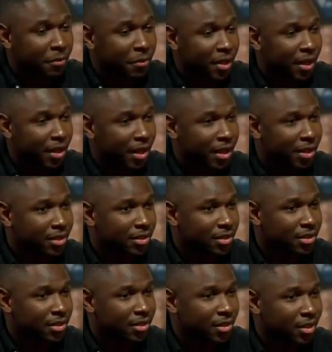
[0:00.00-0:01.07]
for me,
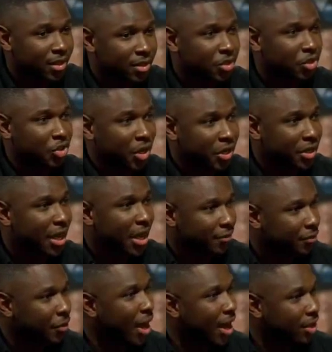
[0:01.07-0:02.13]
it's a journey that
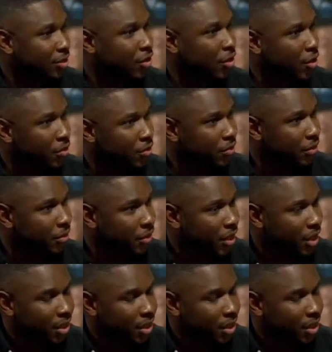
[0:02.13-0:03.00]
I felt I had to go through.